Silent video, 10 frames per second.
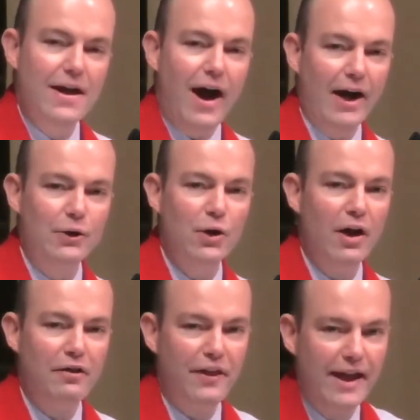I do
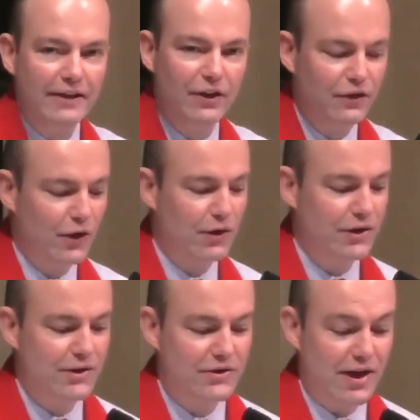not think that there
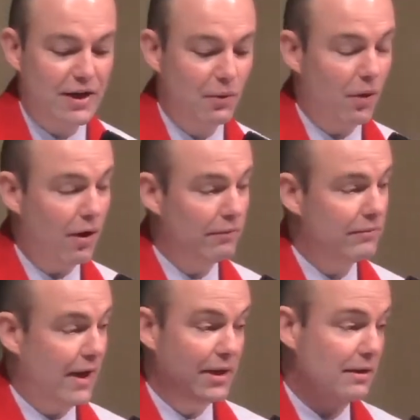is anyone,
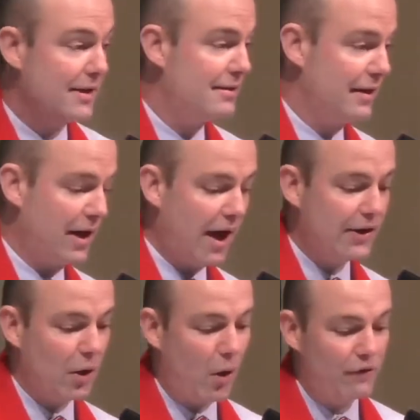and at least that I
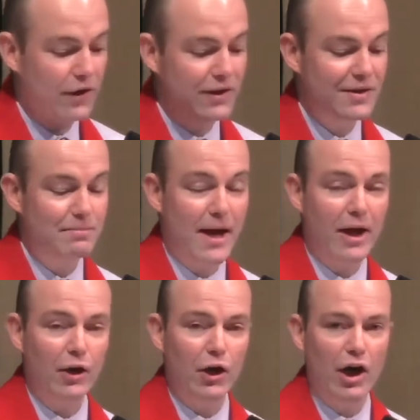know of, that is
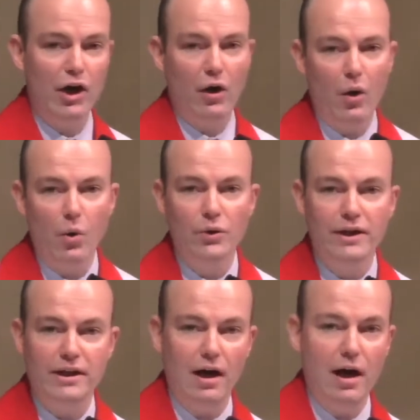better at
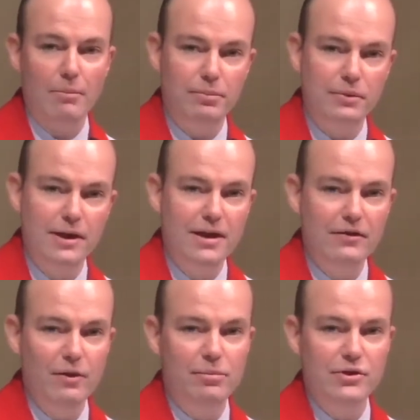holding up
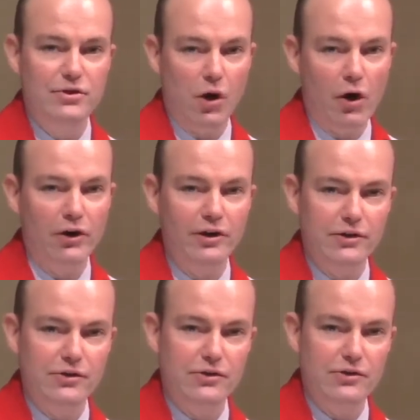the
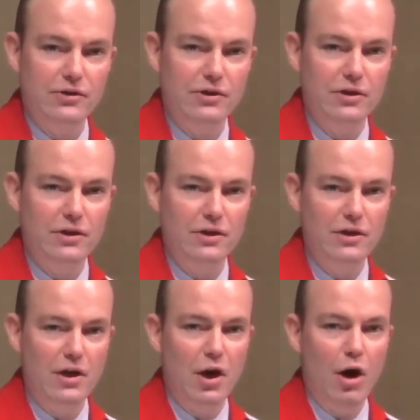bizarreness
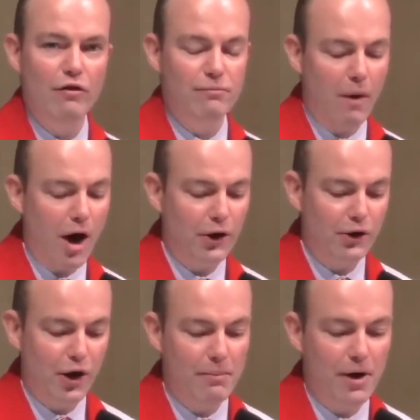of
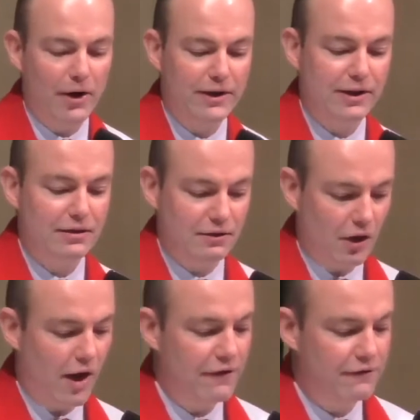modern American
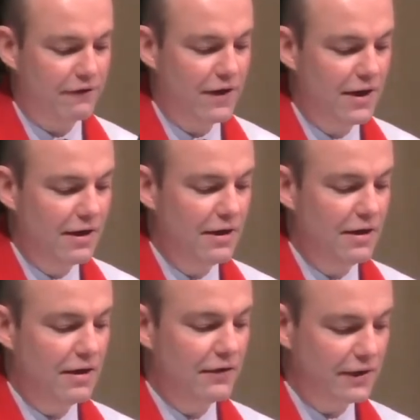life
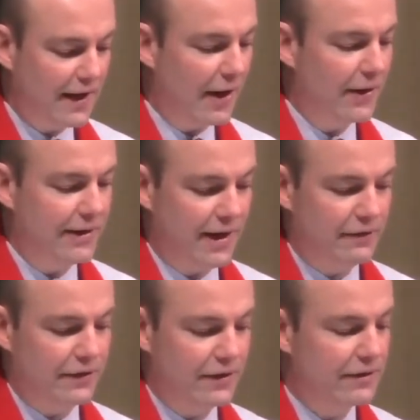than Larry
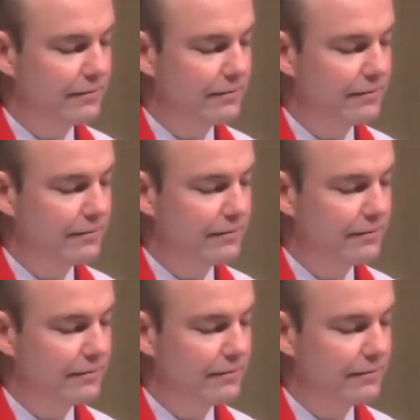David.